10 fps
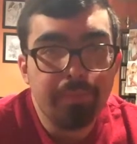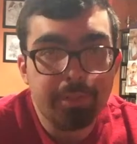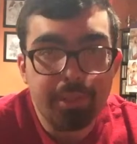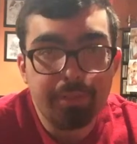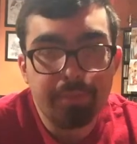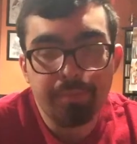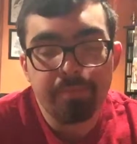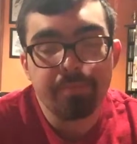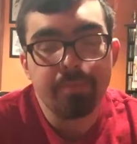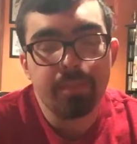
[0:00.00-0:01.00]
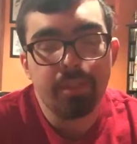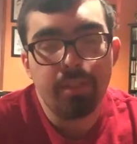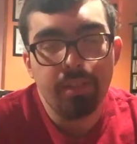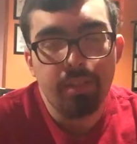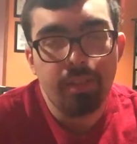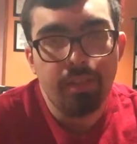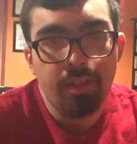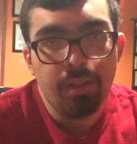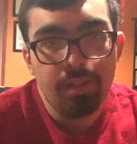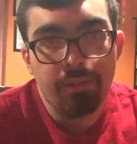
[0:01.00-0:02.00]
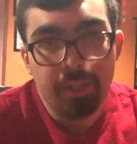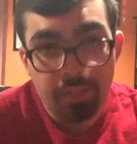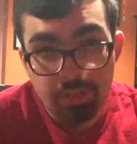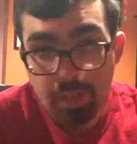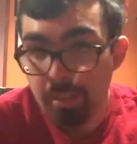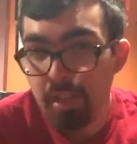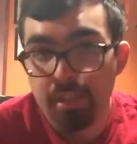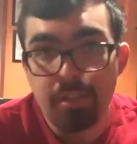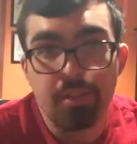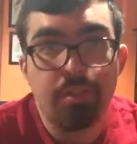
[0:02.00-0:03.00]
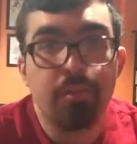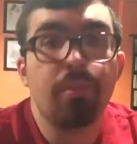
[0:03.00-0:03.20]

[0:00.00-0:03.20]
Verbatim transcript: So don't forget to drop a like on the